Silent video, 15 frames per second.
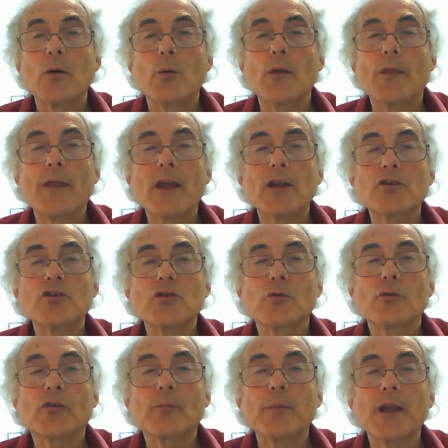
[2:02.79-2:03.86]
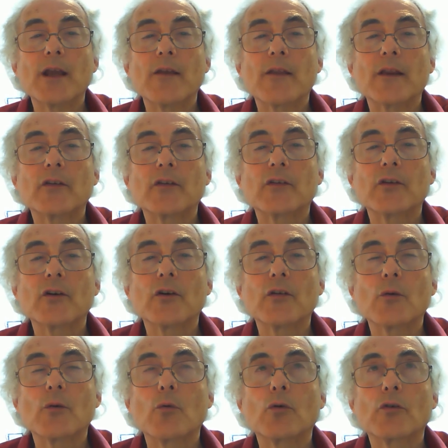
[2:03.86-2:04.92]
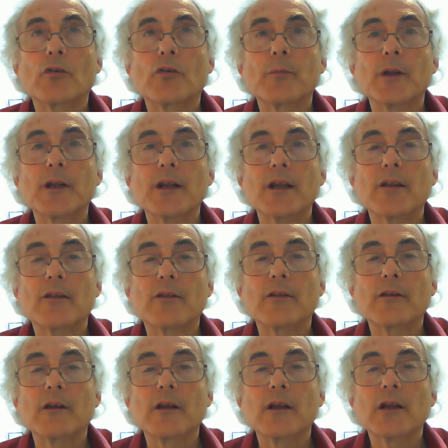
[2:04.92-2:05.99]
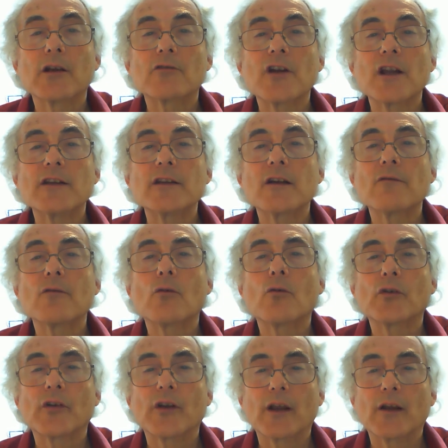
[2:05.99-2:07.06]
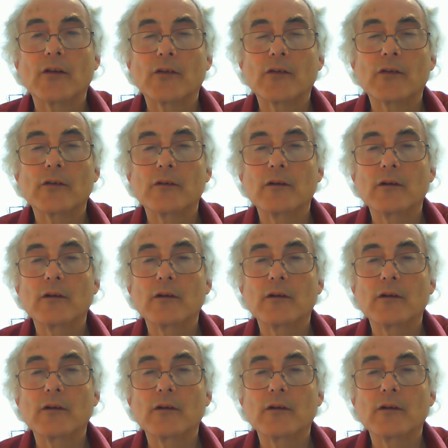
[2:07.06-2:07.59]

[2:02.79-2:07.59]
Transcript: With their jeweled spear, they stirred the waters beneath, creating a vortex.